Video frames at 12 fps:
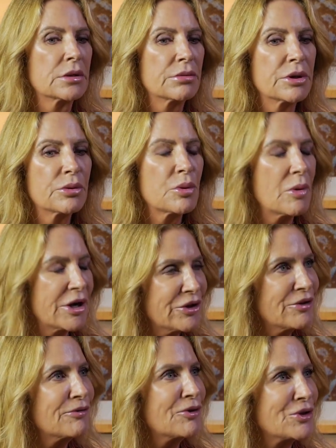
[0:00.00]
We were one
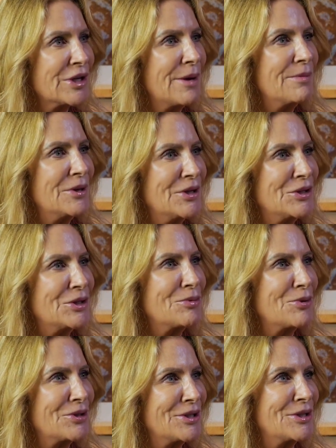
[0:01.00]
of the first companies
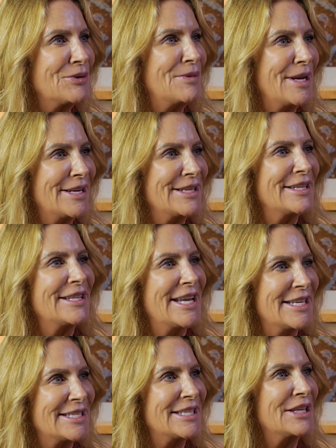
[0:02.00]
to participate in the
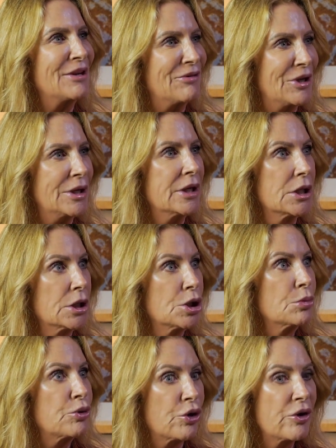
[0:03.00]
Thanks and Giving
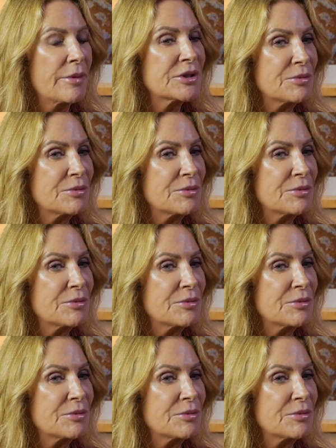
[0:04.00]
program.